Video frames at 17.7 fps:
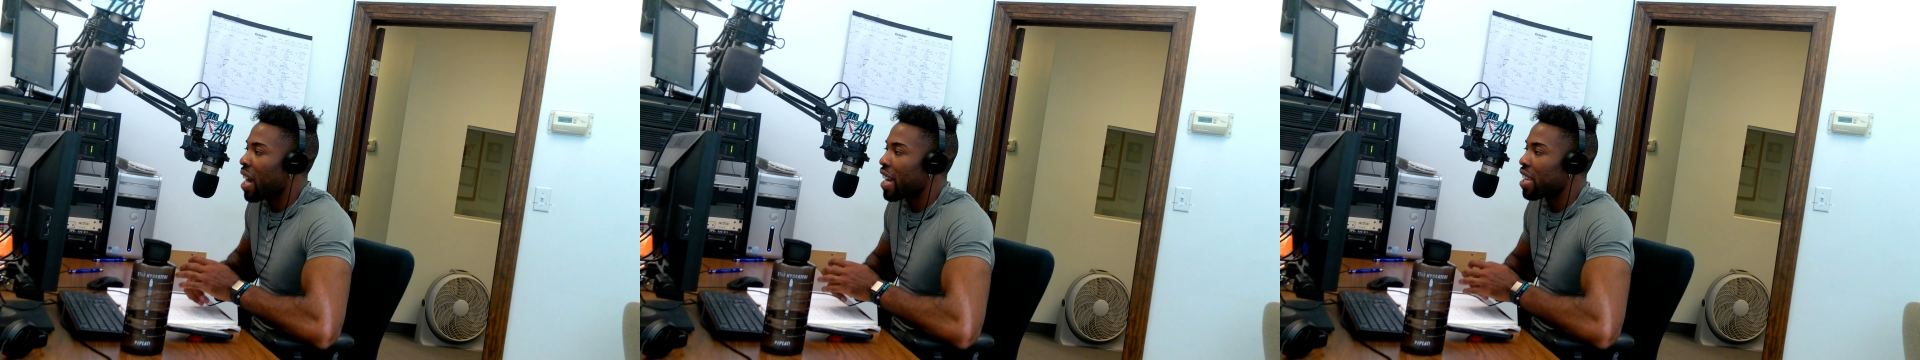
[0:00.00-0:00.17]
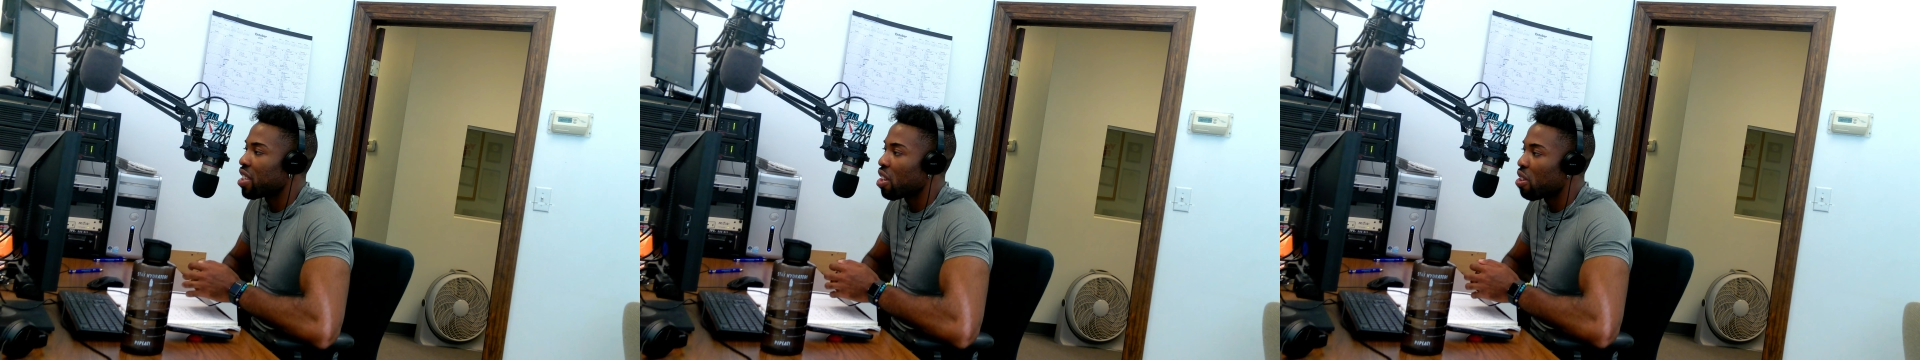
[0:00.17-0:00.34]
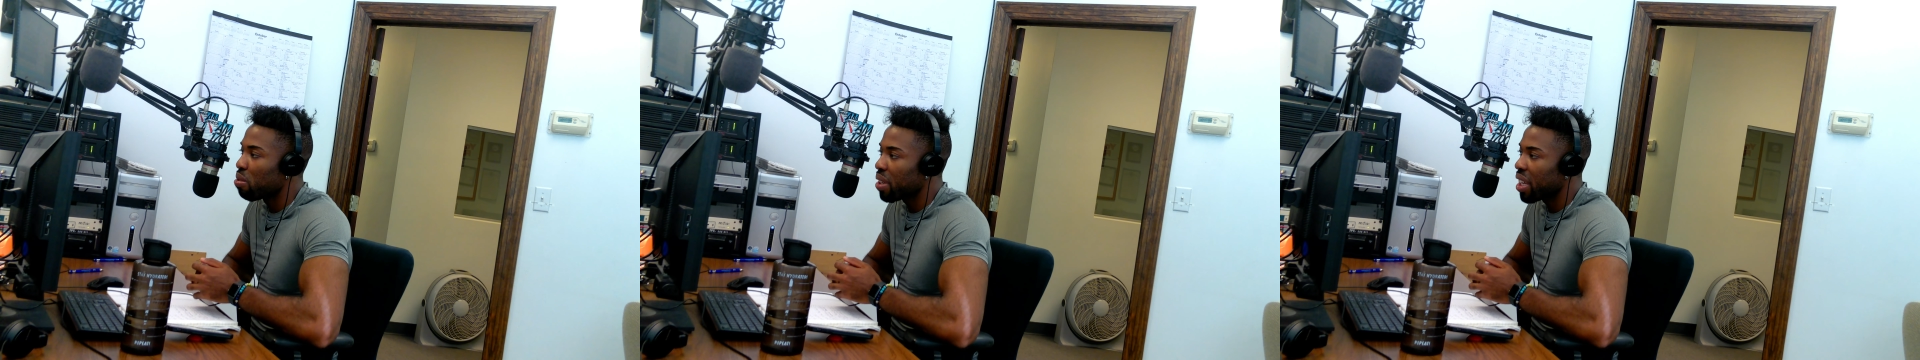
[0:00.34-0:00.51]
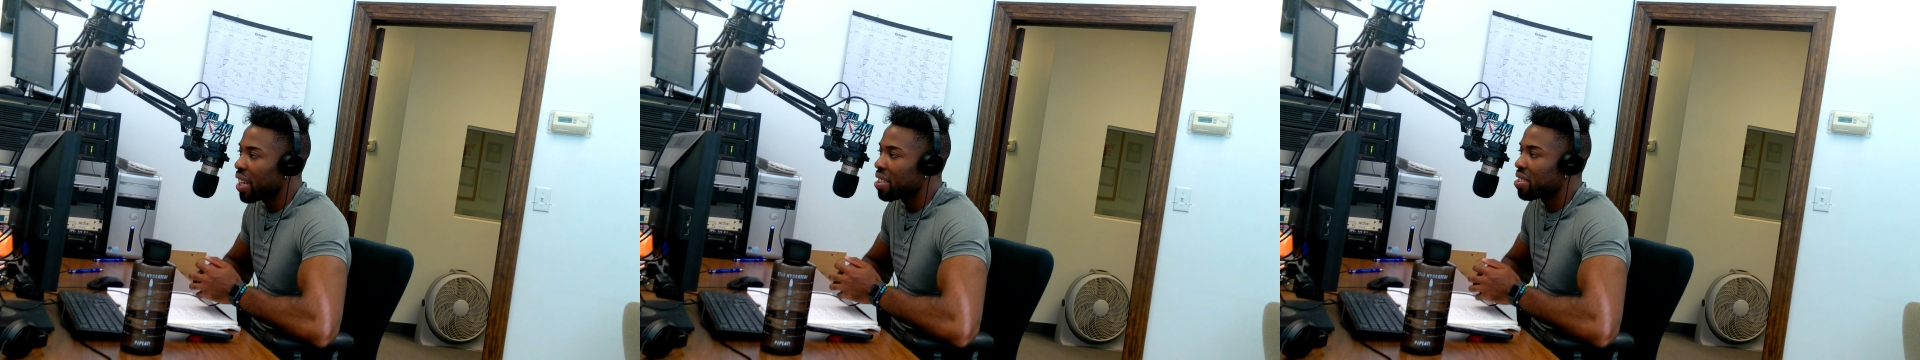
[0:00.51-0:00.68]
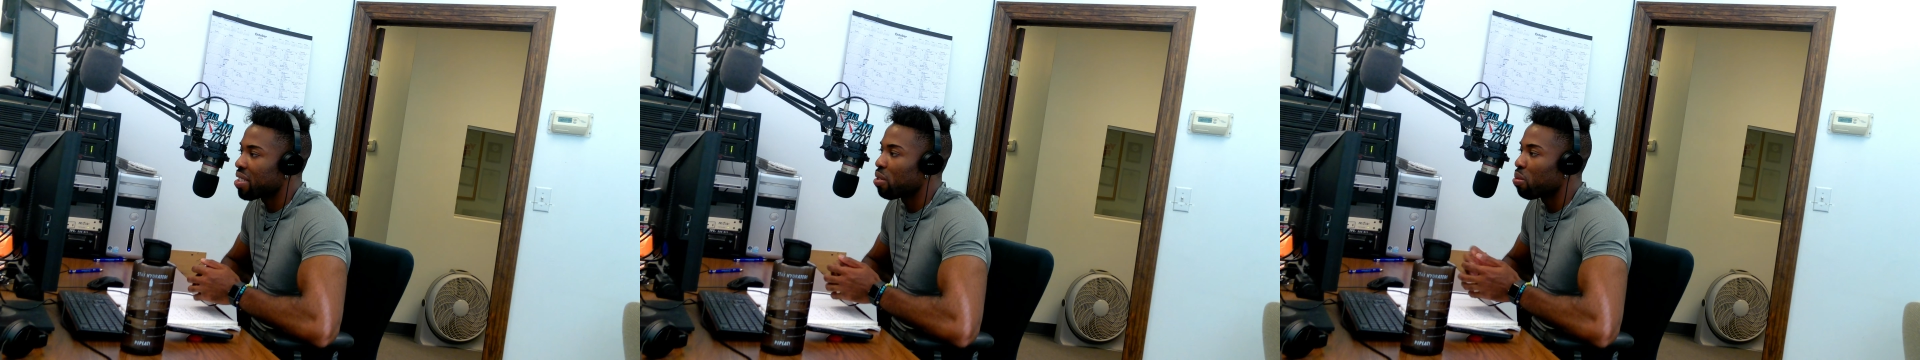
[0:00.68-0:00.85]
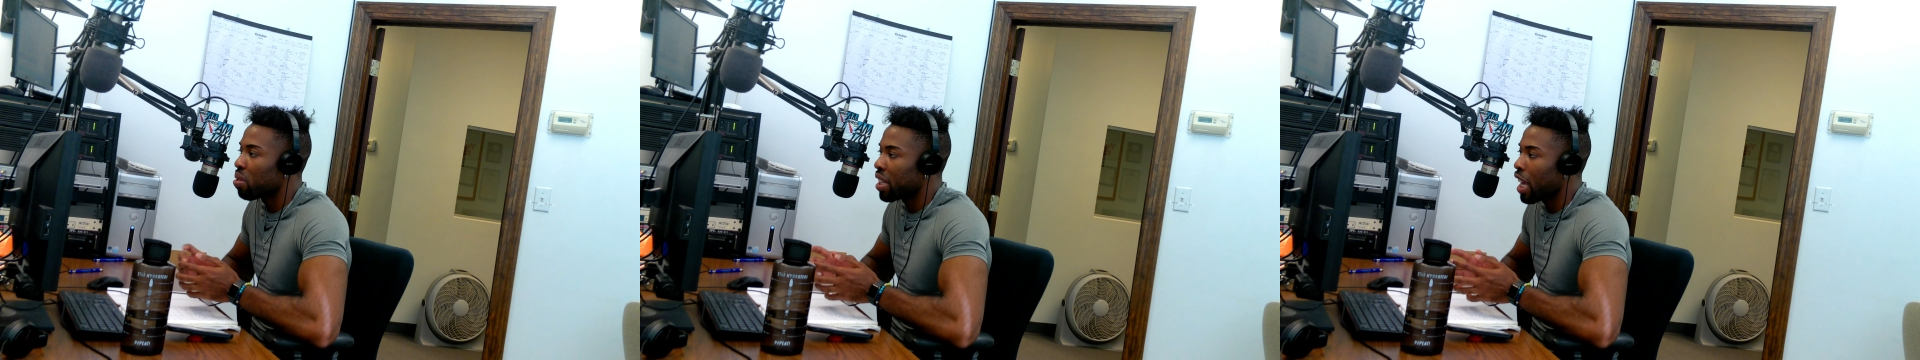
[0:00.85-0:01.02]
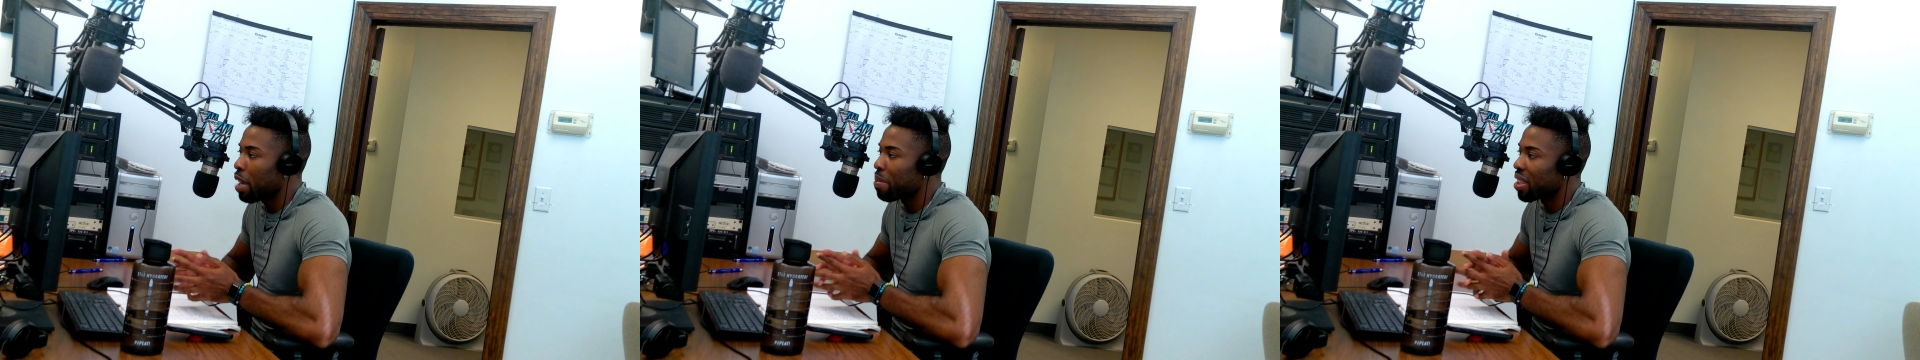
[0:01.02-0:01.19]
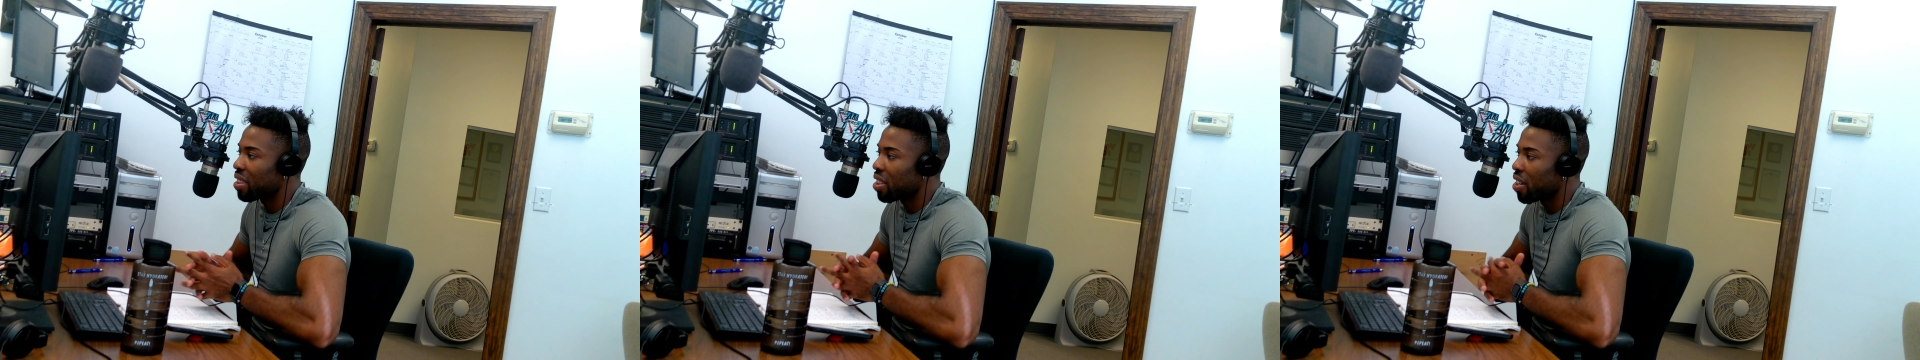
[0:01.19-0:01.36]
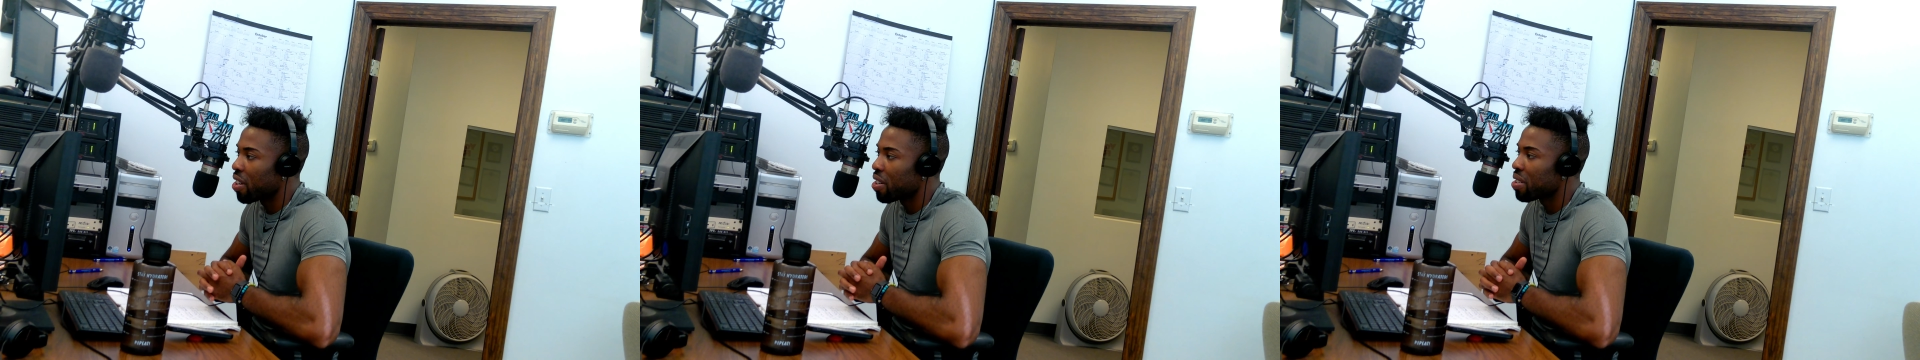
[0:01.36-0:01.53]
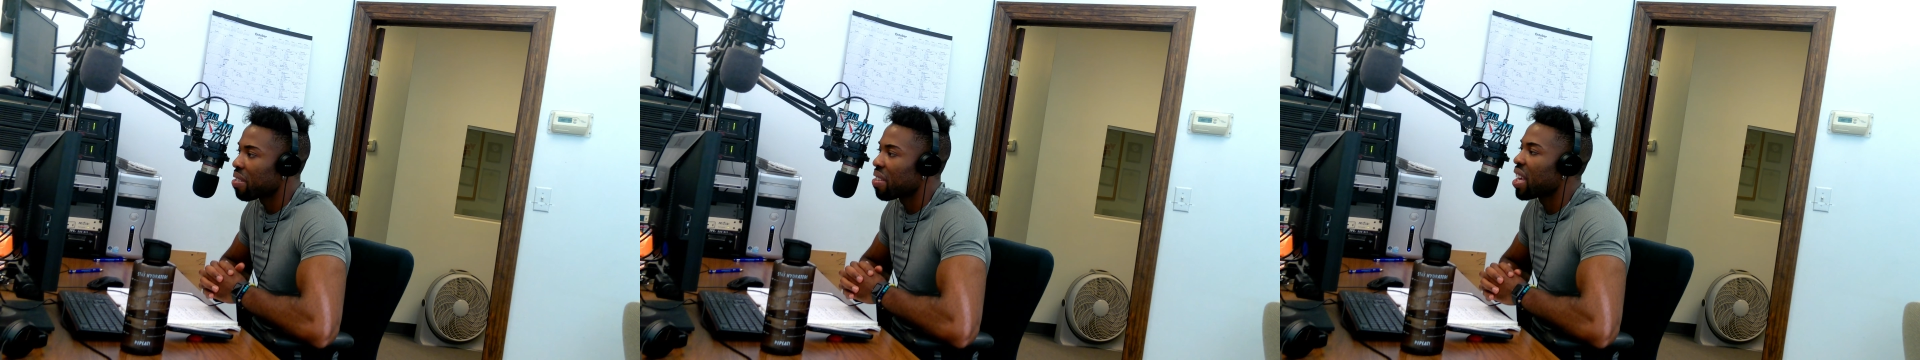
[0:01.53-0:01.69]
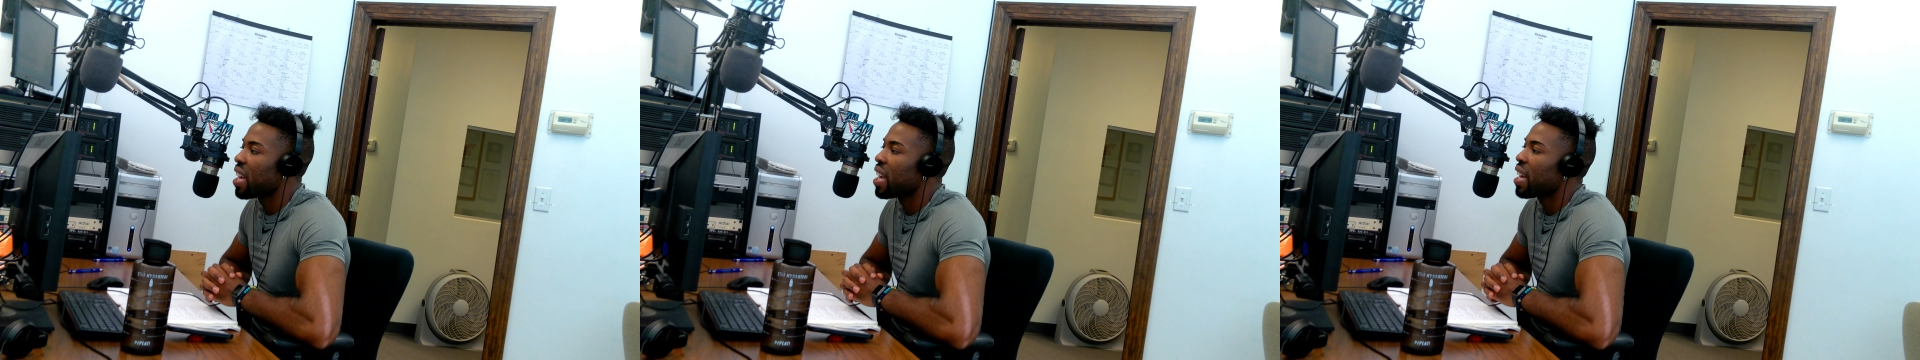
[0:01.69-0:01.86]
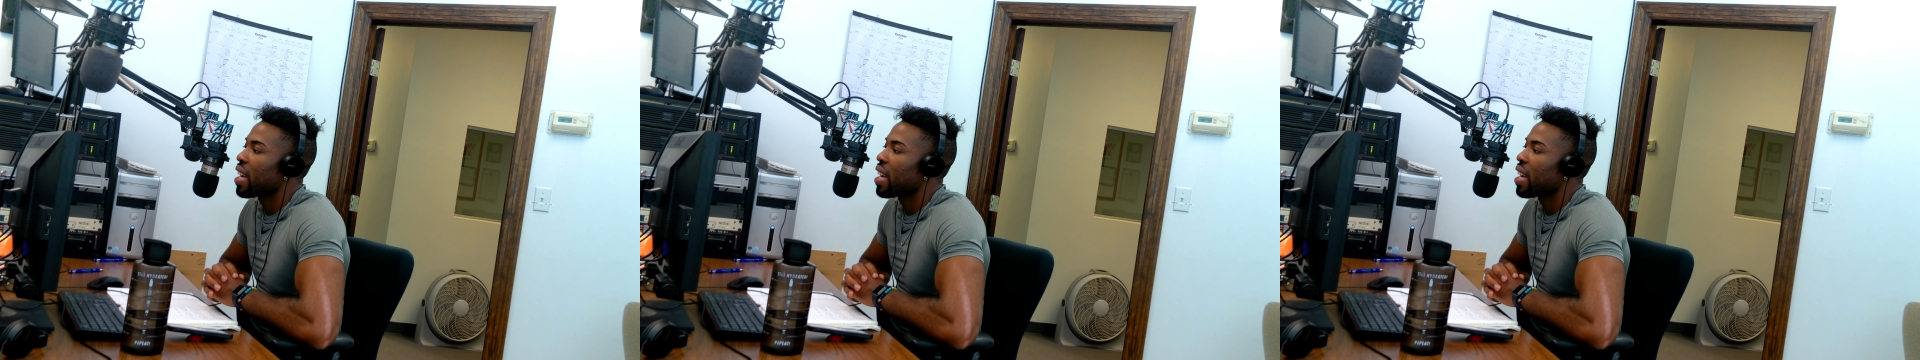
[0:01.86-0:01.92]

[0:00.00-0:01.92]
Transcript: behind Jokic. Luka came in third.